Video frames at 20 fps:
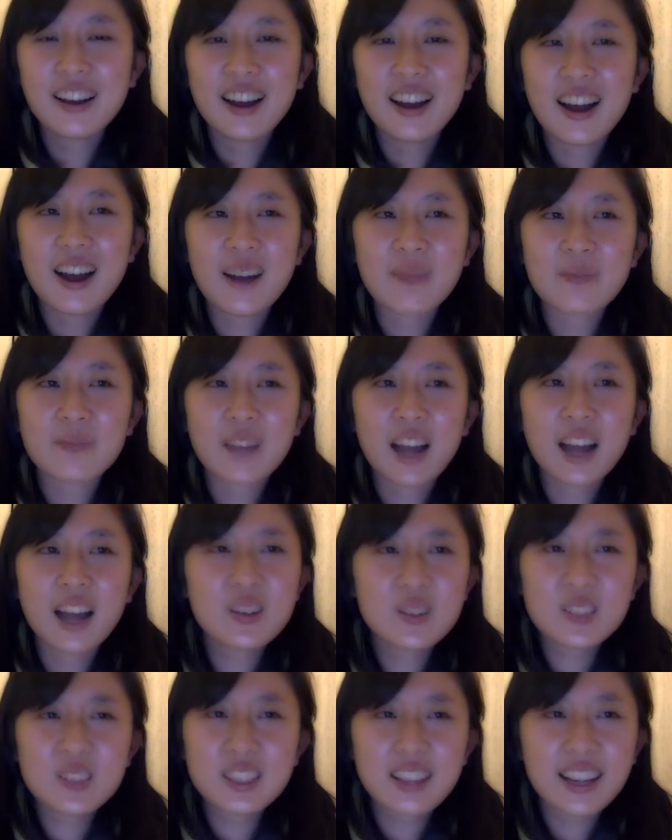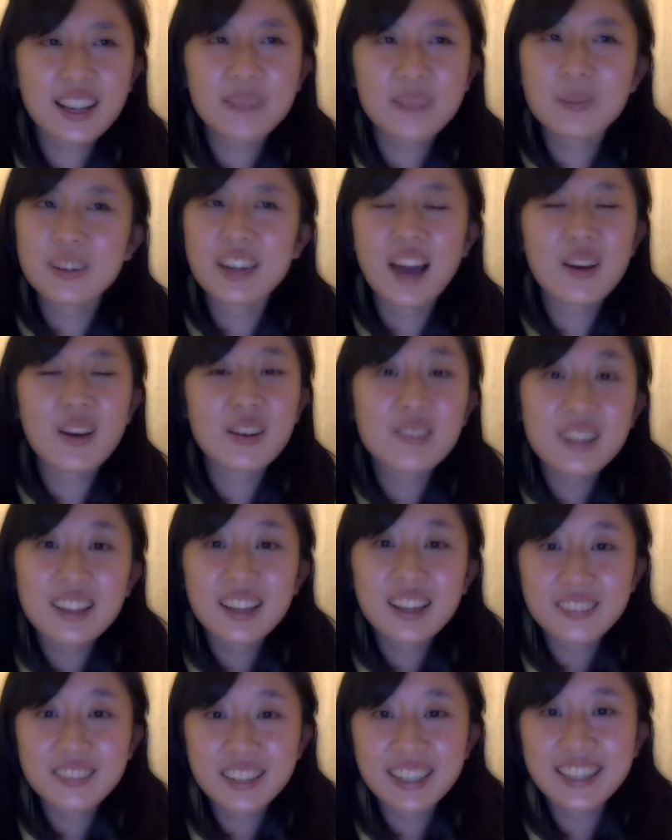I didn't used to like it, but now I really
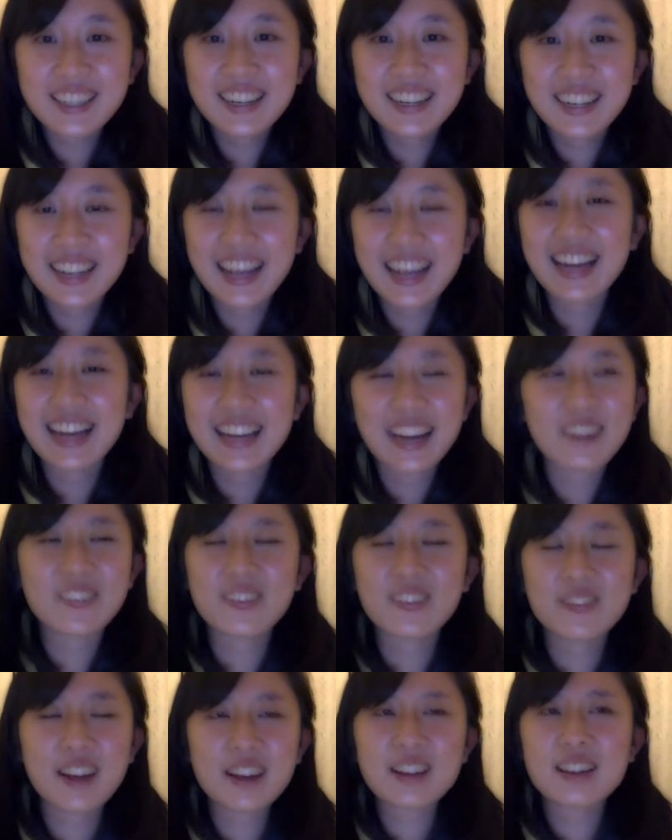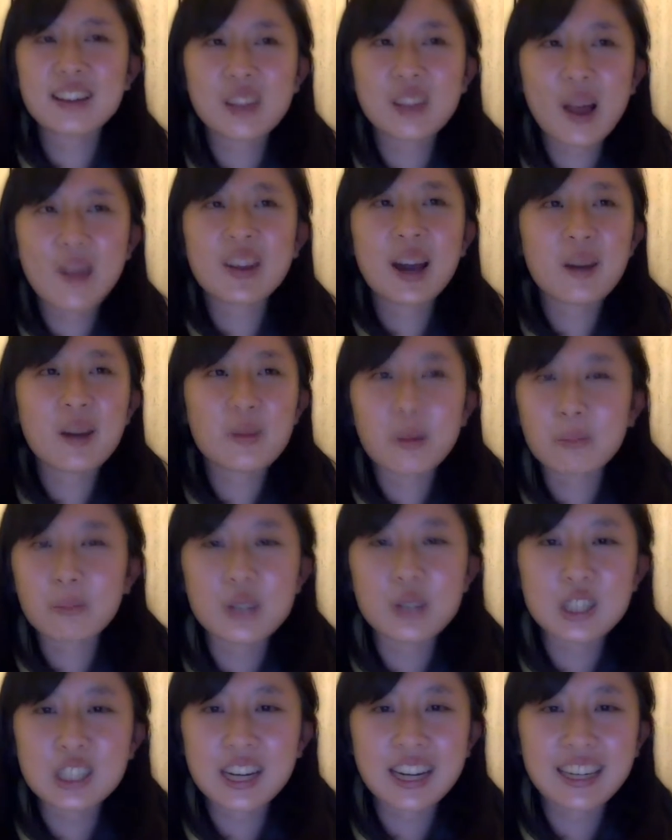love it, and I finally learned how to
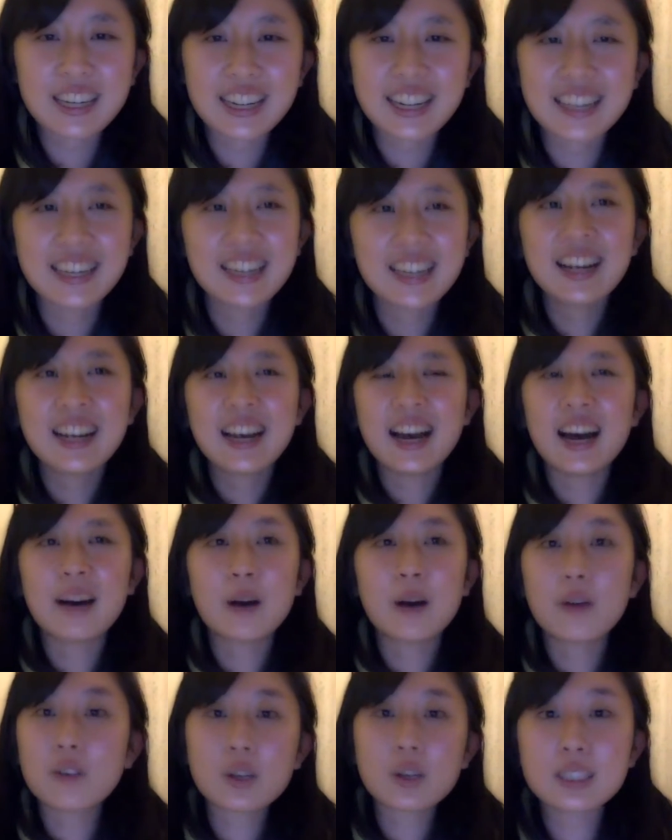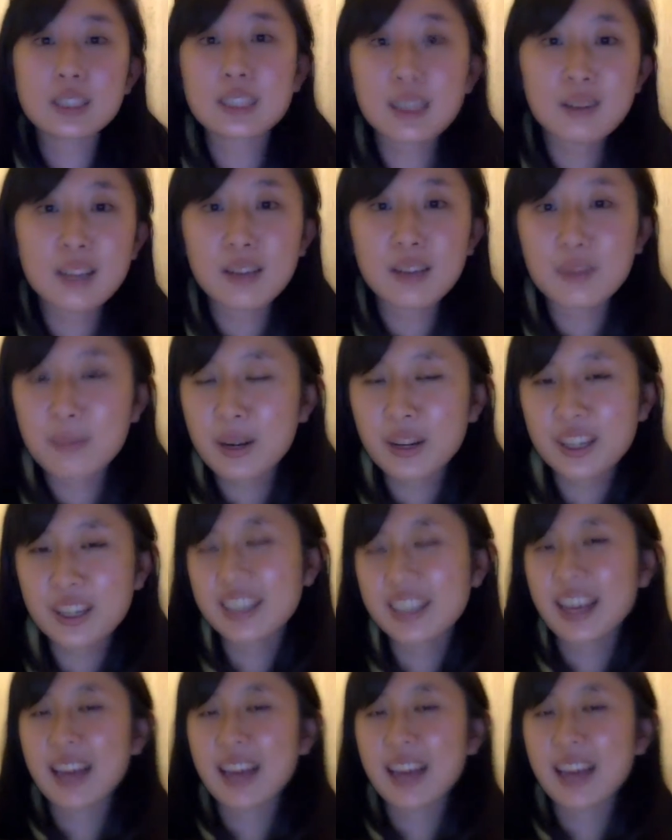appreciate it. Of course, I still love American